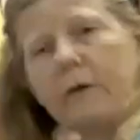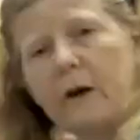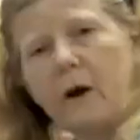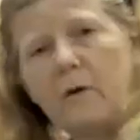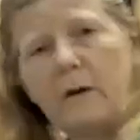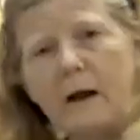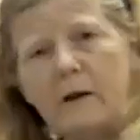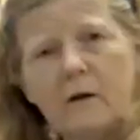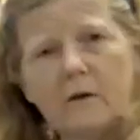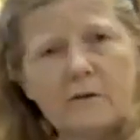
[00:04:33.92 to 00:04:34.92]
the coat, how
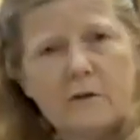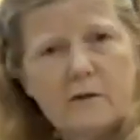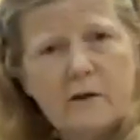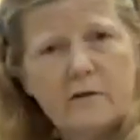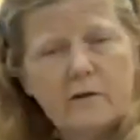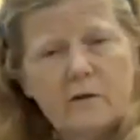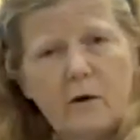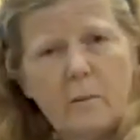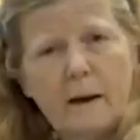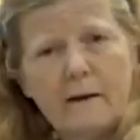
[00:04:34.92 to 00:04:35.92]
long does it take to
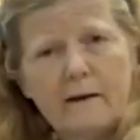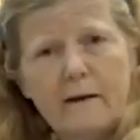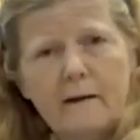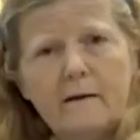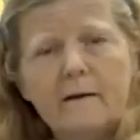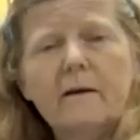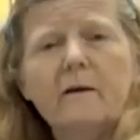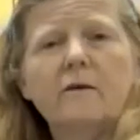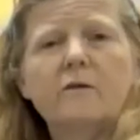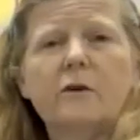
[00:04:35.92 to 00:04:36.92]
grow back in?
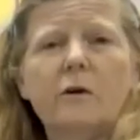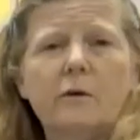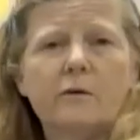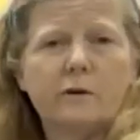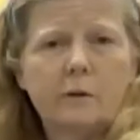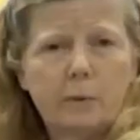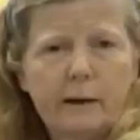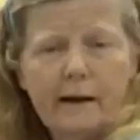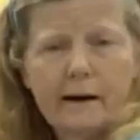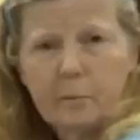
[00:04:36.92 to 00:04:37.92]
So is it a
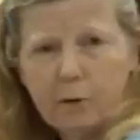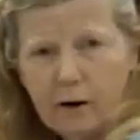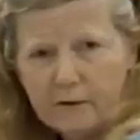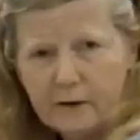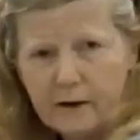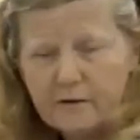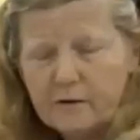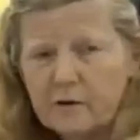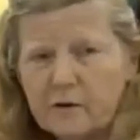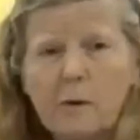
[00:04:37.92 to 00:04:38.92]
planning
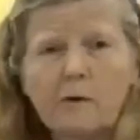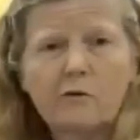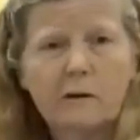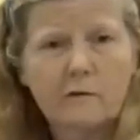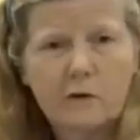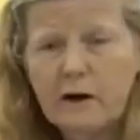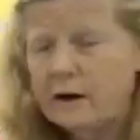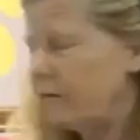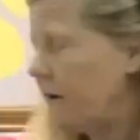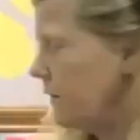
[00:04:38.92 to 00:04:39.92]
process, especially if you're
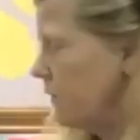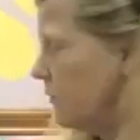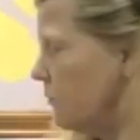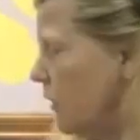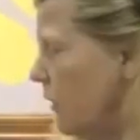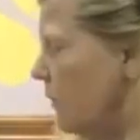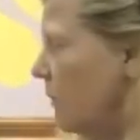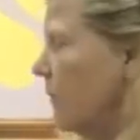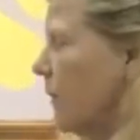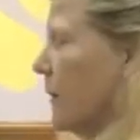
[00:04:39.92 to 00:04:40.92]
getting ready to
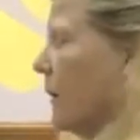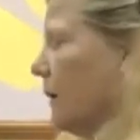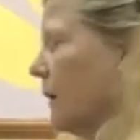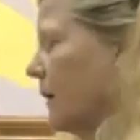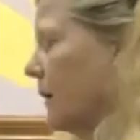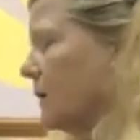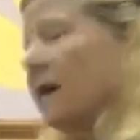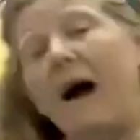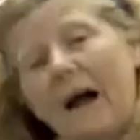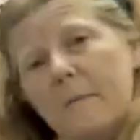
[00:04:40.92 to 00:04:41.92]
show?
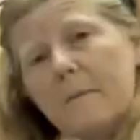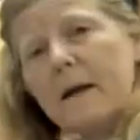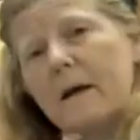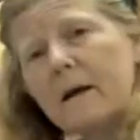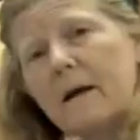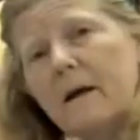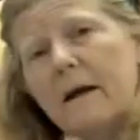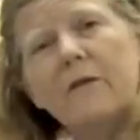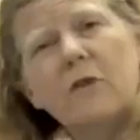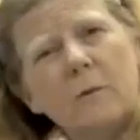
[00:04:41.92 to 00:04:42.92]
Timing
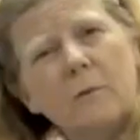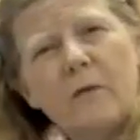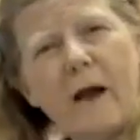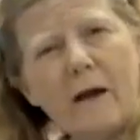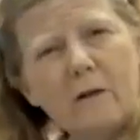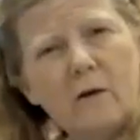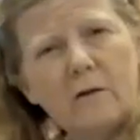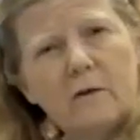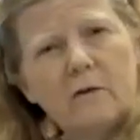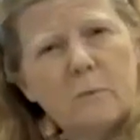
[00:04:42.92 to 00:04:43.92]
in terms of how
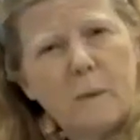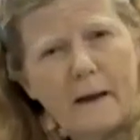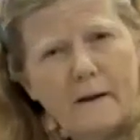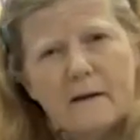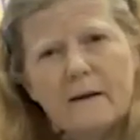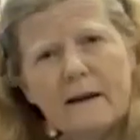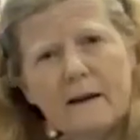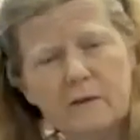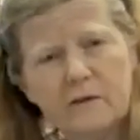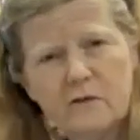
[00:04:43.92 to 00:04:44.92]
long do you spend in a
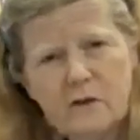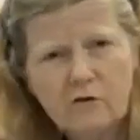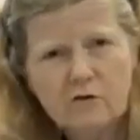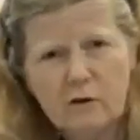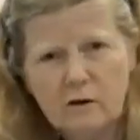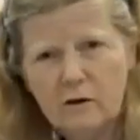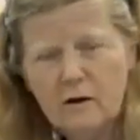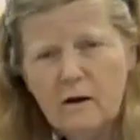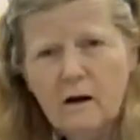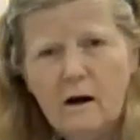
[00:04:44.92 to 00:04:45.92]
given session
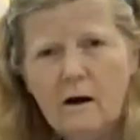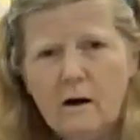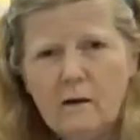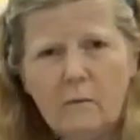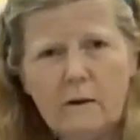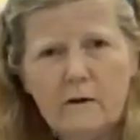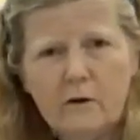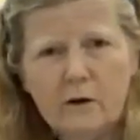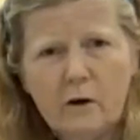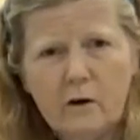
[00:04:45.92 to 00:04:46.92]
with
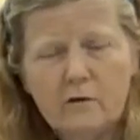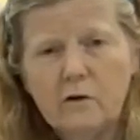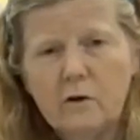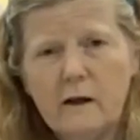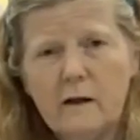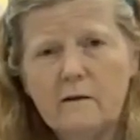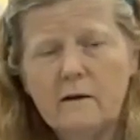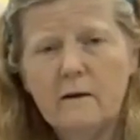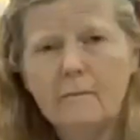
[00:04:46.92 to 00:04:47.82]
your dog, so that